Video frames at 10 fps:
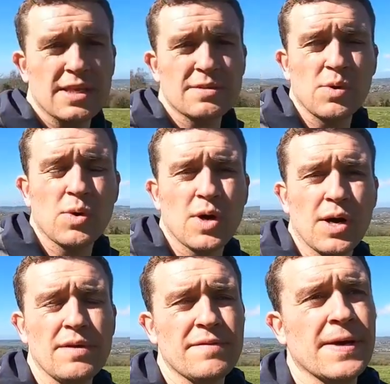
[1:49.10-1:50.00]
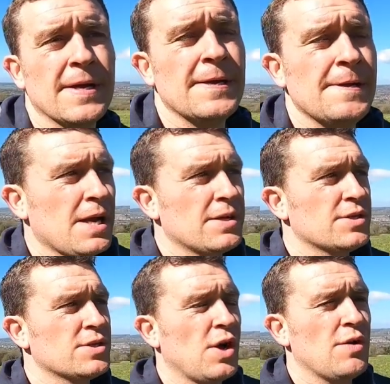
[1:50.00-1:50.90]
There's more kind of
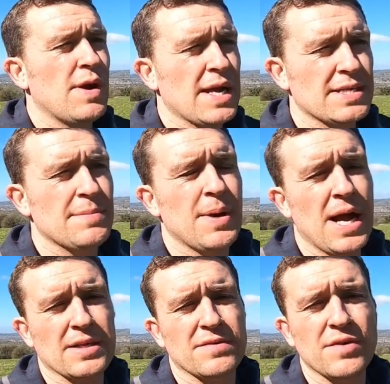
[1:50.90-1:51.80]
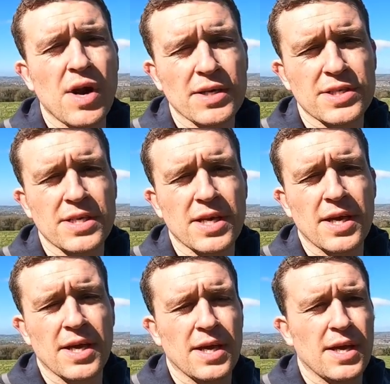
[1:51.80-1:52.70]
direct impact for us
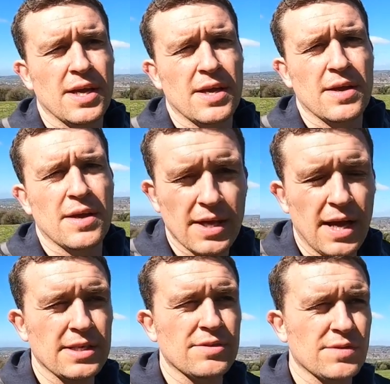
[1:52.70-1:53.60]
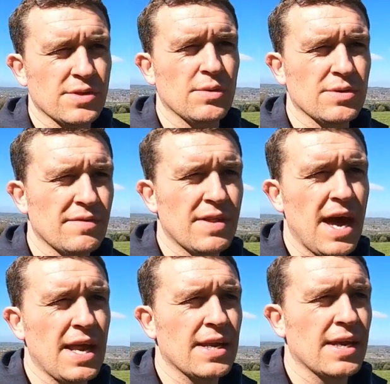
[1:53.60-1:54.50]
as a result of
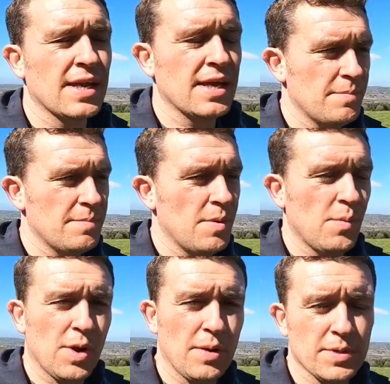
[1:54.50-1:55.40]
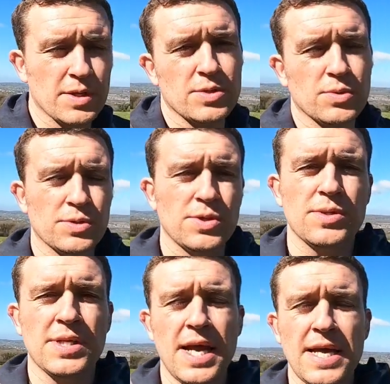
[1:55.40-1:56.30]
that but what I'm going to talk to
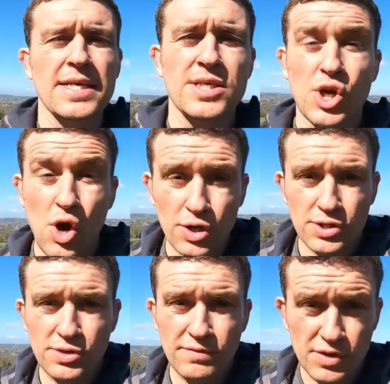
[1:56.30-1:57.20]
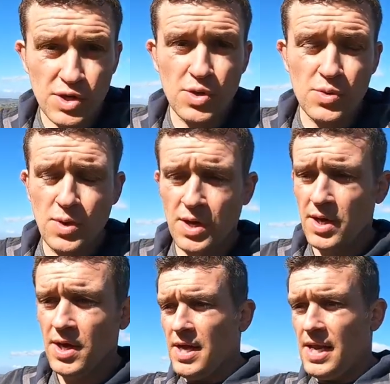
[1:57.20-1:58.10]
you today is the cost of you
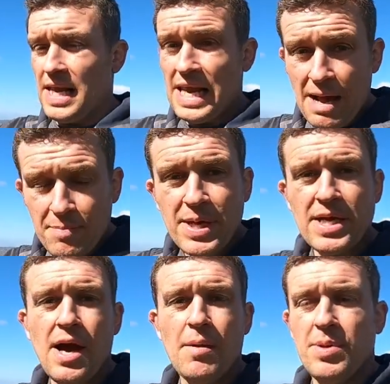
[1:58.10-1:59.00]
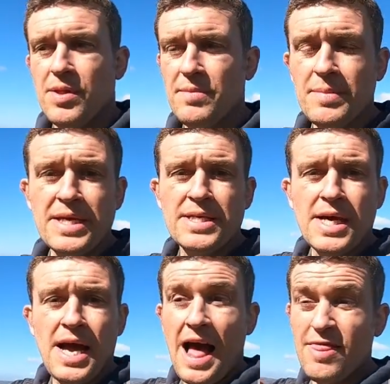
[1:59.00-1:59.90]
lapping up the
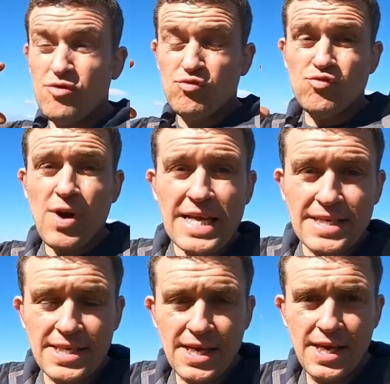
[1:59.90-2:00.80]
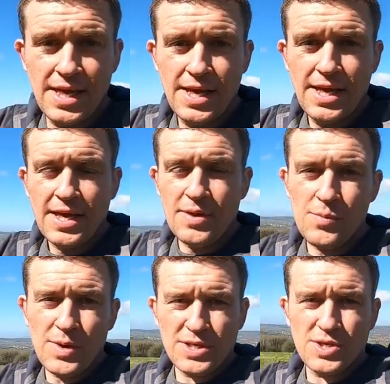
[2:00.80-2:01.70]
media at the rate
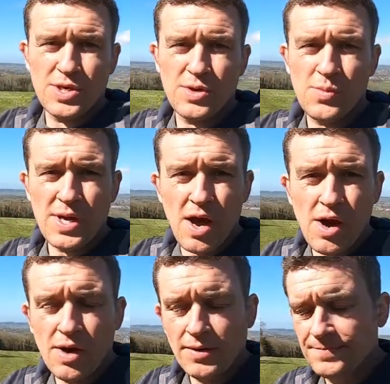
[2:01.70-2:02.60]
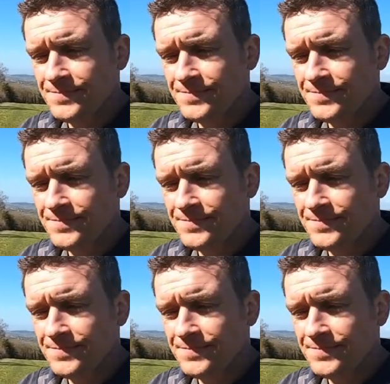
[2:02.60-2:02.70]
in which we are.